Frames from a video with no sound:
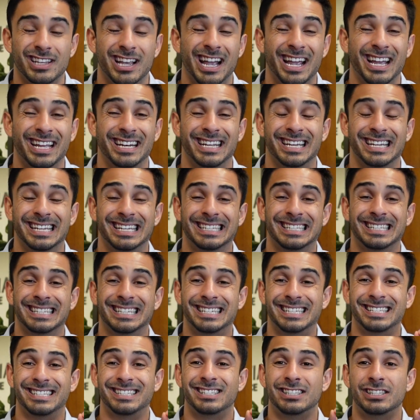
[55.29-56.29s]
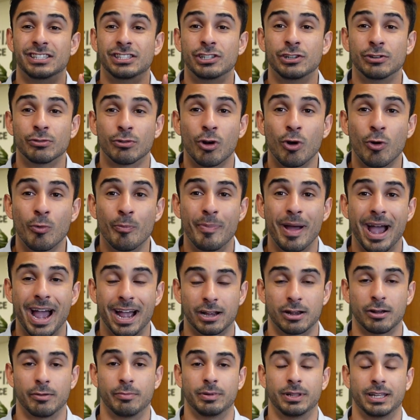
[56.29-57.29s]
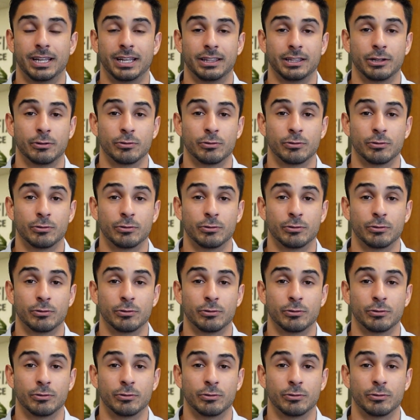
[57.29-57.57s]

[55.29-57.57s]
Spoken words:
I had zero backup plan.